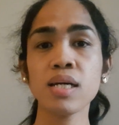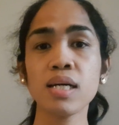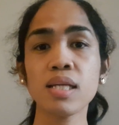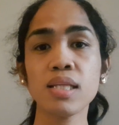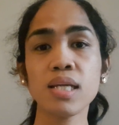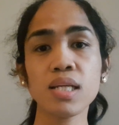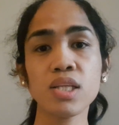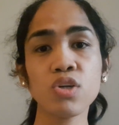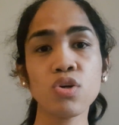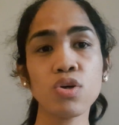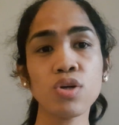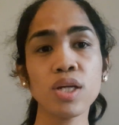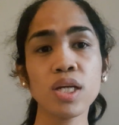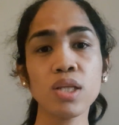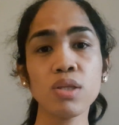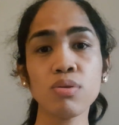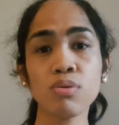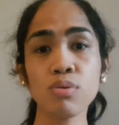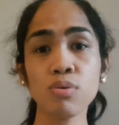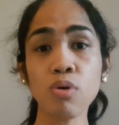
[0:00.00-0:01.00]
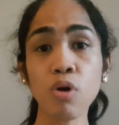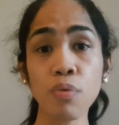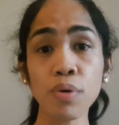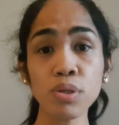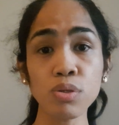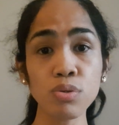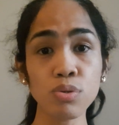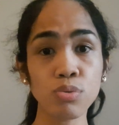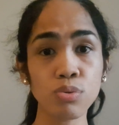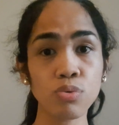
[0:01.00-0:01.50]
that you're going
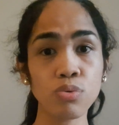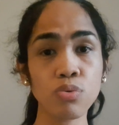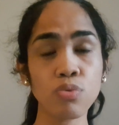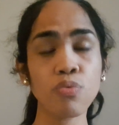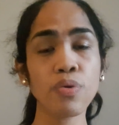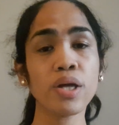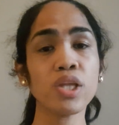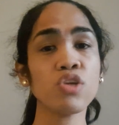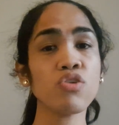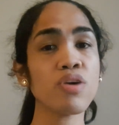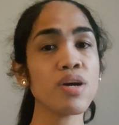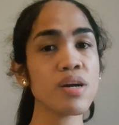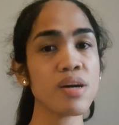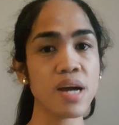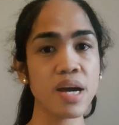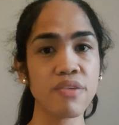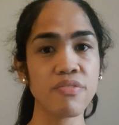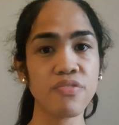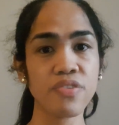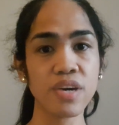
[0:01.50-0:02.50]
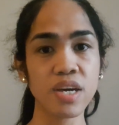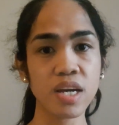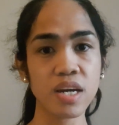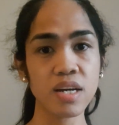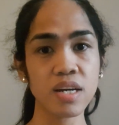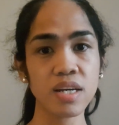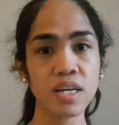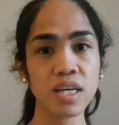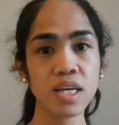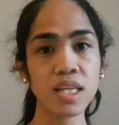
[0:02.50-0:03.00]
to do when you arrive
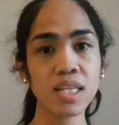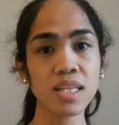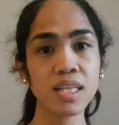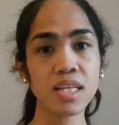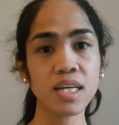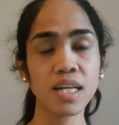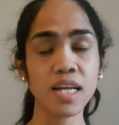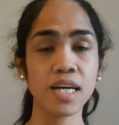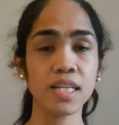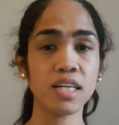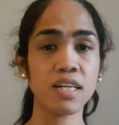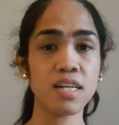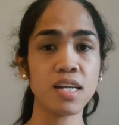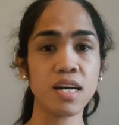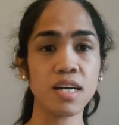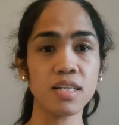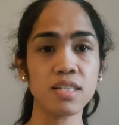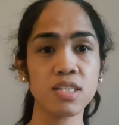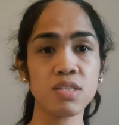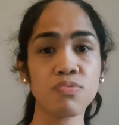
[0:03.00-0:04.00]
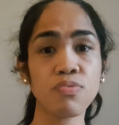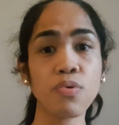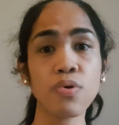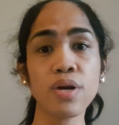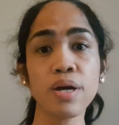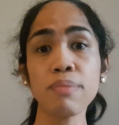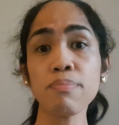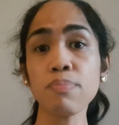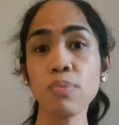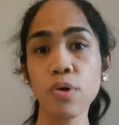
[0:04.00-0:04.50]
here in the Netherlands for
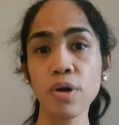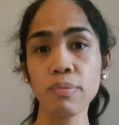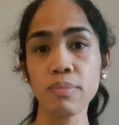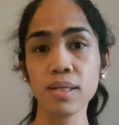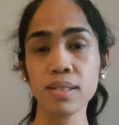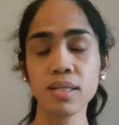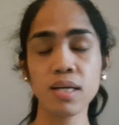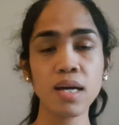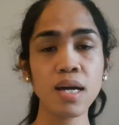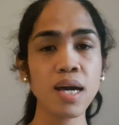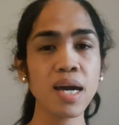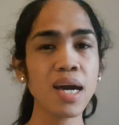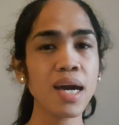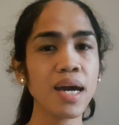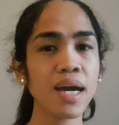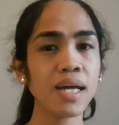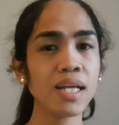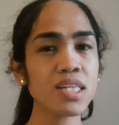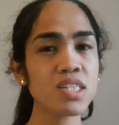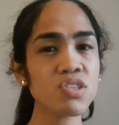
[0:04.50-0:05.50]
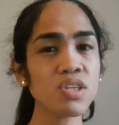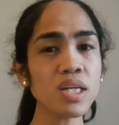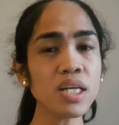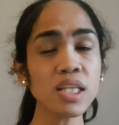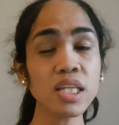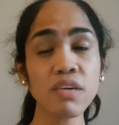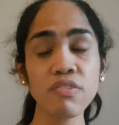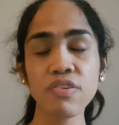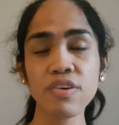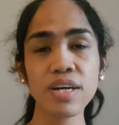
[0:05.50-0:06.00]
employment. And it's really
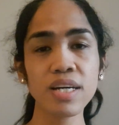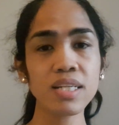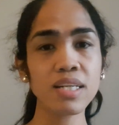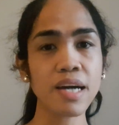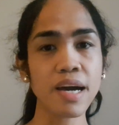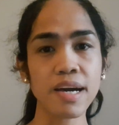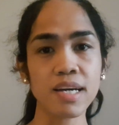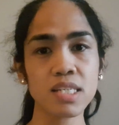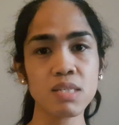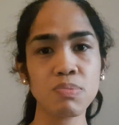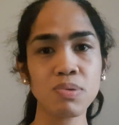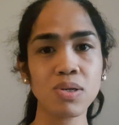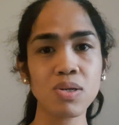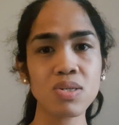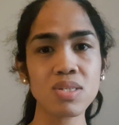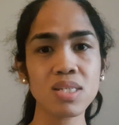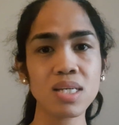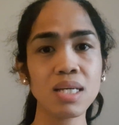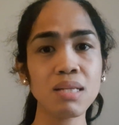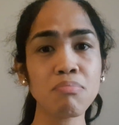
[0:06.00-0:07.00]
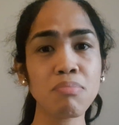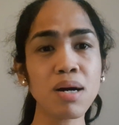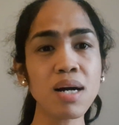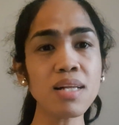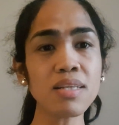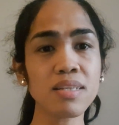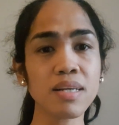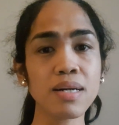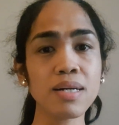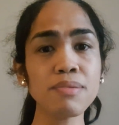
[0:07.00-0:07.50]
different, guys, because in
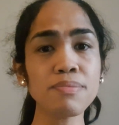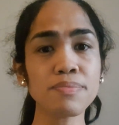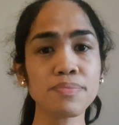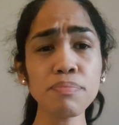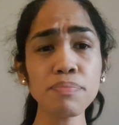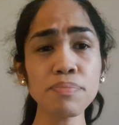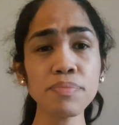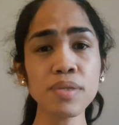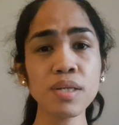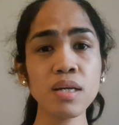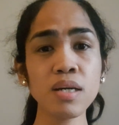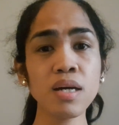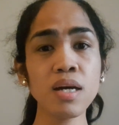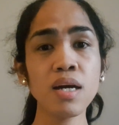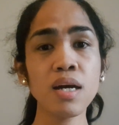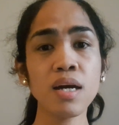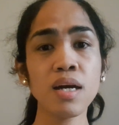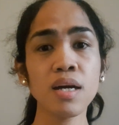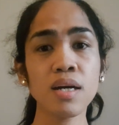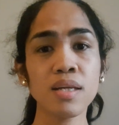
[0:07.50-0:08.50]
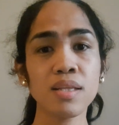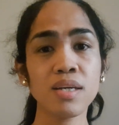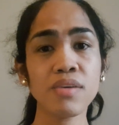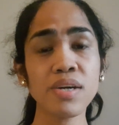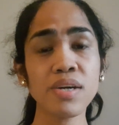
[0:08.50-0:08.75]
Malta, the